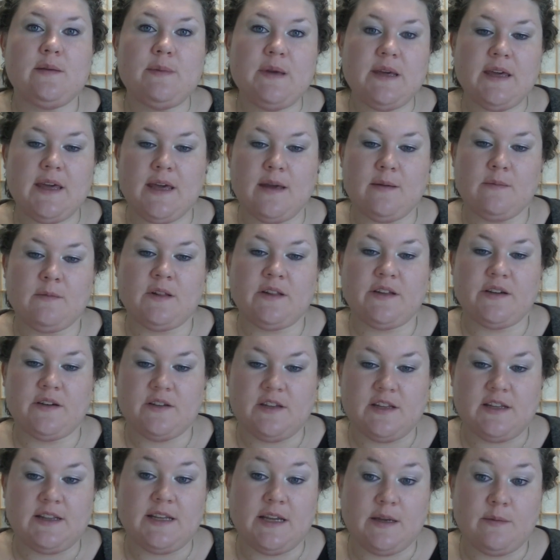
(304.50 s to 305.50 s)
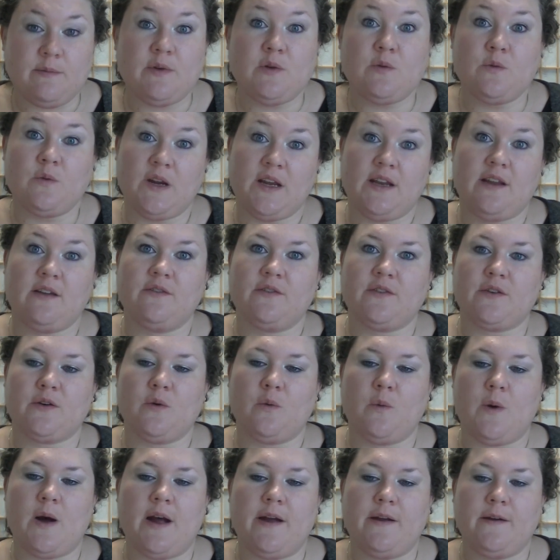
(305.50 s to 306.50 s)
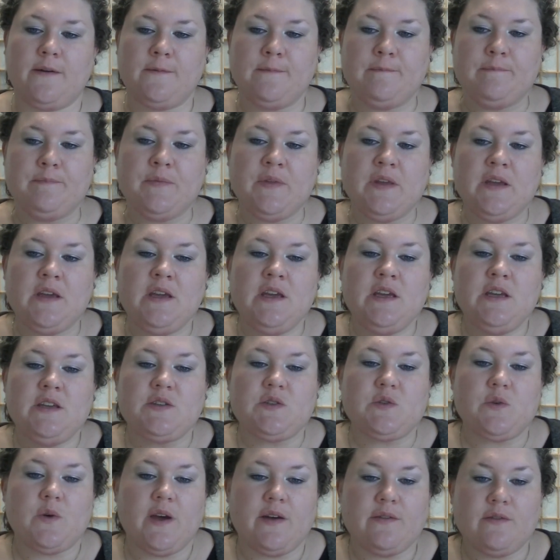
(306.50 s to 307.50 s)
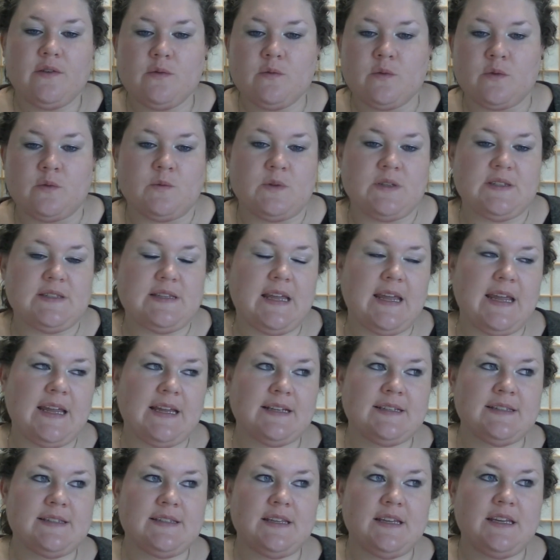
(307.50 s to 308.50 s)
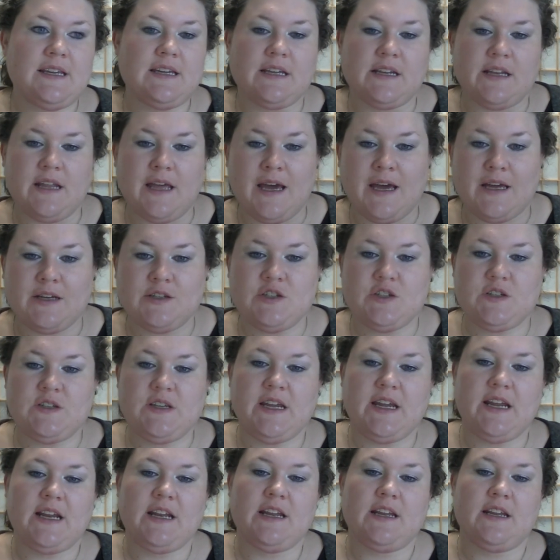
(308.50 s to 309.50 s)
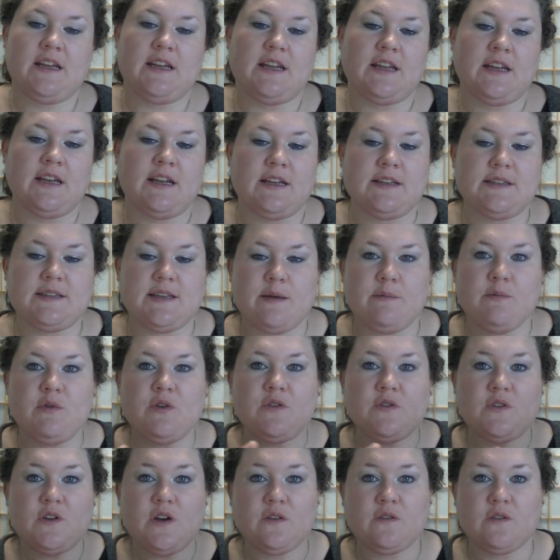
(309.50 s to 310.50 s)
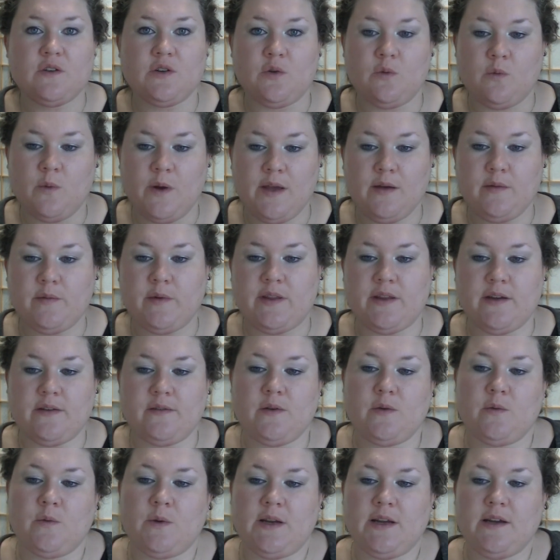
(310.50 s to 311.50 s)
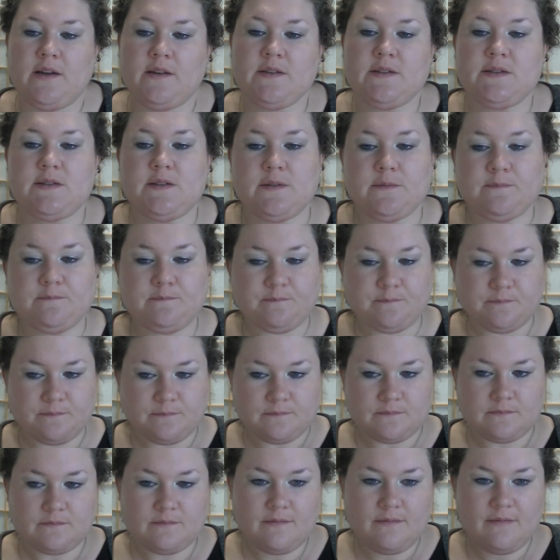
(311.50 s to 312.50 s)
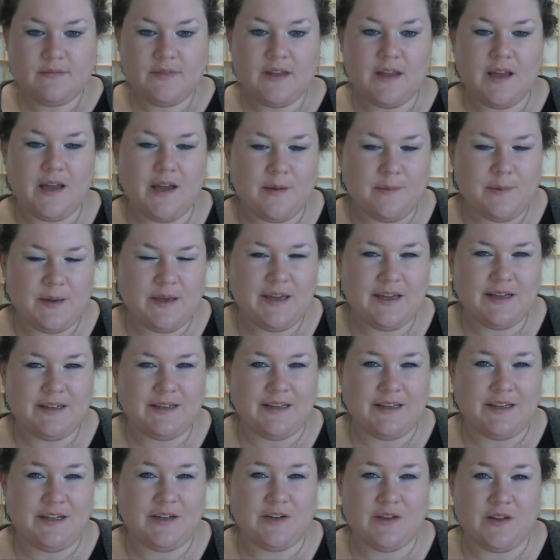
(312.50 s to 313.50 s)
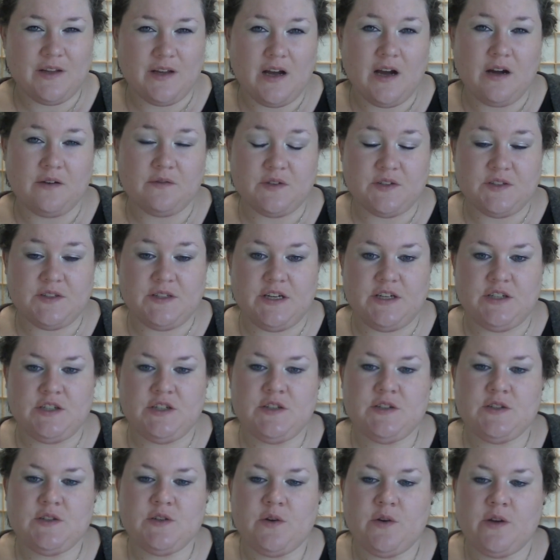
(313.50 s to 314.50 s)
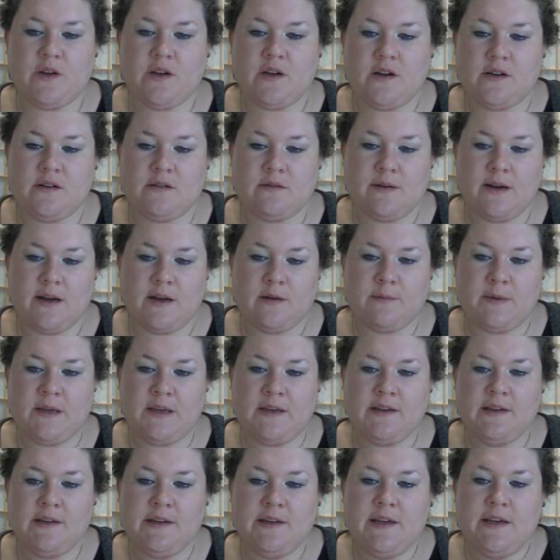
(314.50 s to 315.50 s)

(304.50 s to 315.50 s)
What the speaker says: became clear that they'd been waiting for a while. So everyone was antsy and agitated, and as I moved over to wait with everyone else, I began to hear the conversations going on around me.